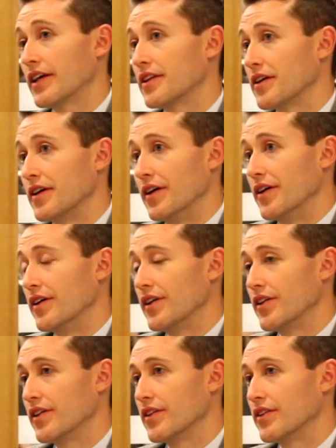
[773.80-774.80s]
think the
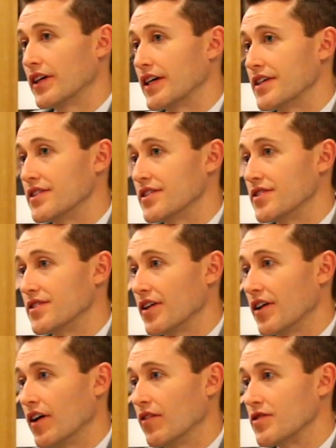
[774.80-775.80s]
thing is
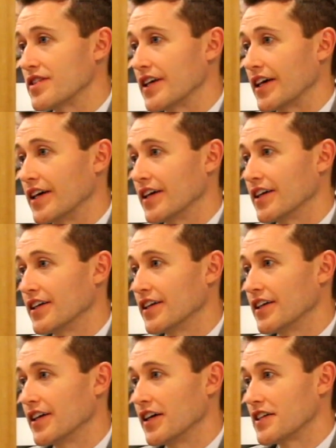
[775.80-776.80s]
obviously
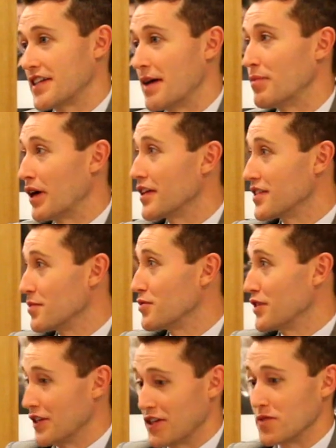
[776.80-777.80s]
I stand by the
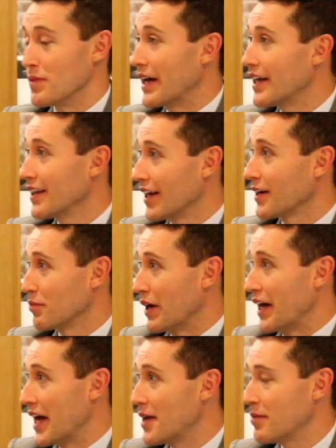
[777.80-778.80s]
tips and that it's me, like my
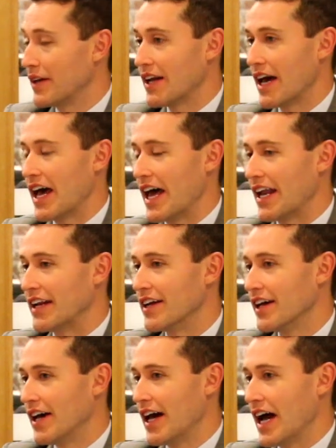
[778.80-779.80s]
name,
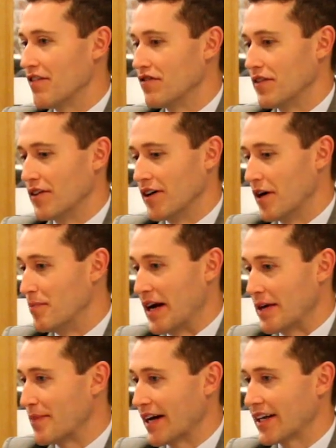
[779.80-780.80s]
and have a
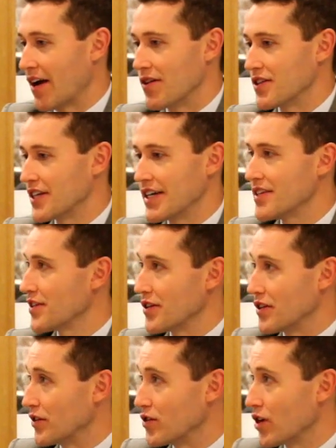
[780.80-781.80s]
money back guarantee, so you
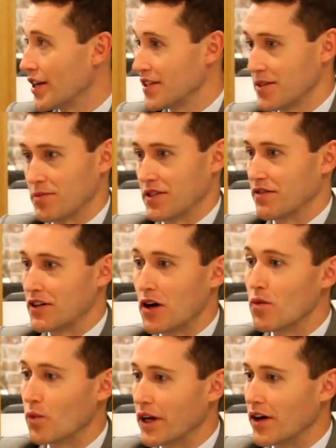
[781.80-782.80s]
can try the tips, and if you
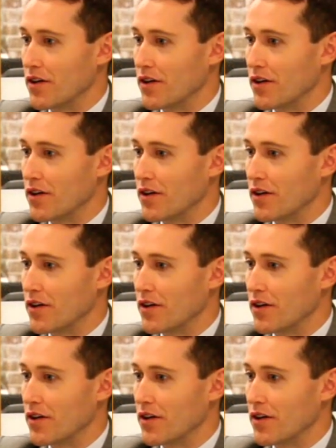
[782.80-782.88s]
don't win